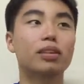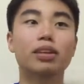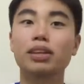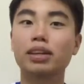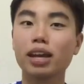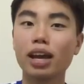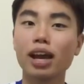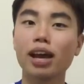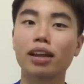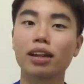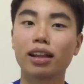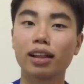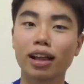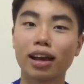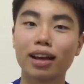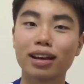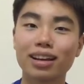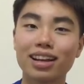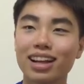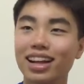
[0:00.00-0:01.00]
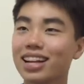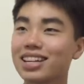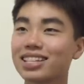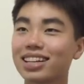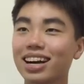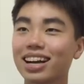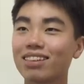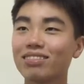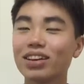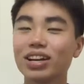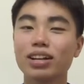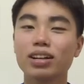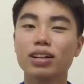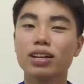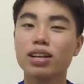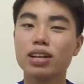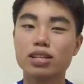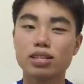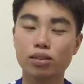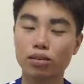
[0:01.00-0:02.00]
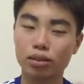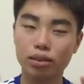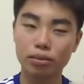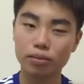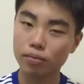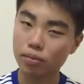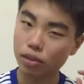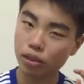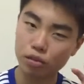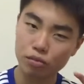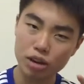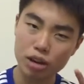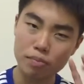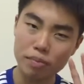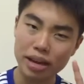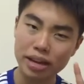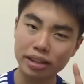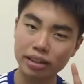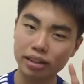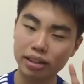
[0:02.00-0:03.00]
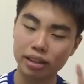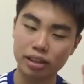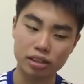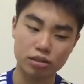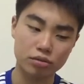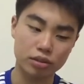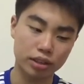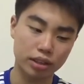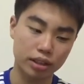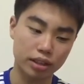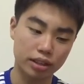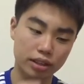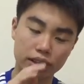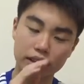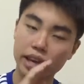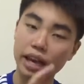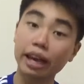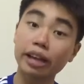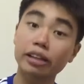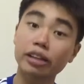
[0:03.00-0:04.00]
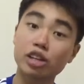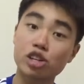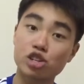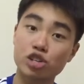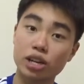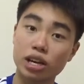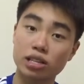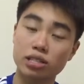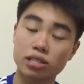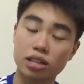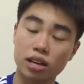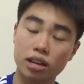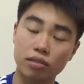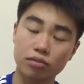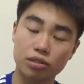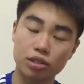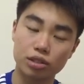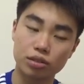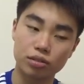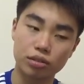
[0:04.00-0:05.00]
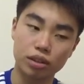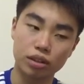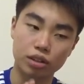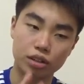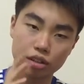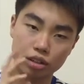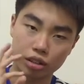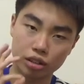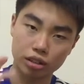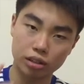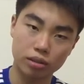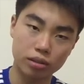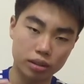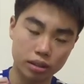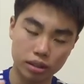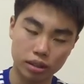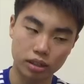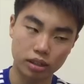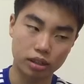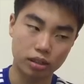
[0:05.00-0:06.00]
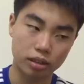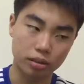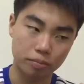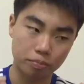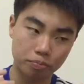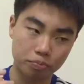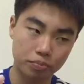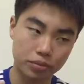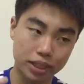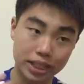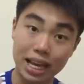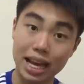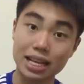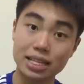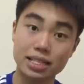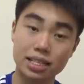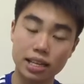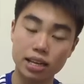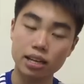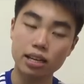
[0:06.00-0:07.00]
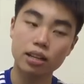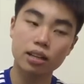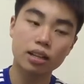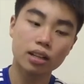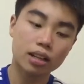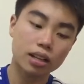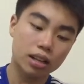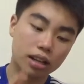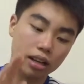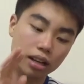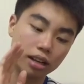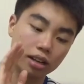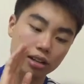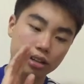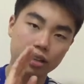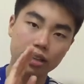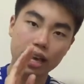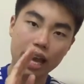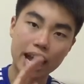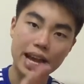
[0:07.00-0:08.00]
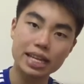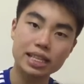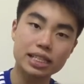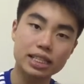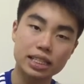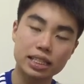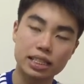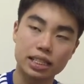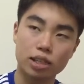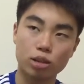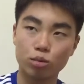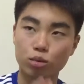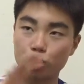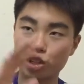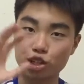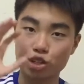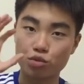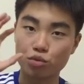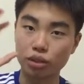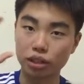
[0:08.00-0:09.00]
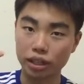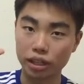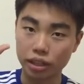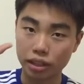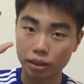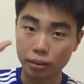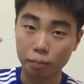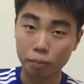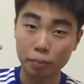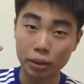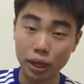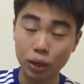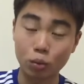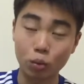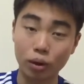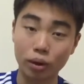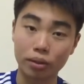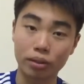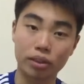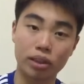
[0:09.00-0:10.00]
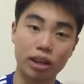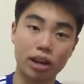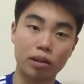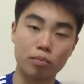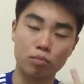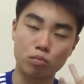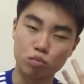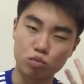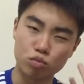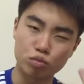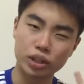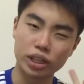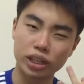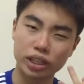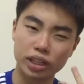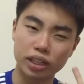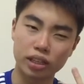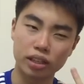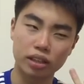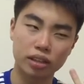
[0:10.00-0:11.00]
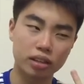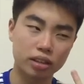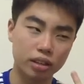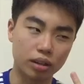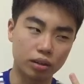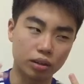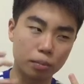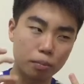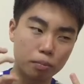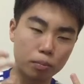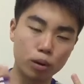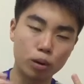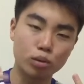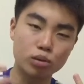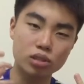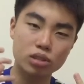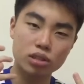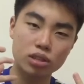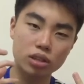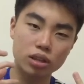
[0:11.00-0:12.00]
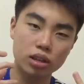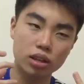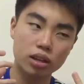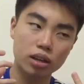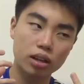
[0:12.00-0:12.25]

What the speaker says: Yeah, that's kind of it. So 3 main things, really. The English test that I have to do under the essay, the ACT, which is really the big one that I'm really, the most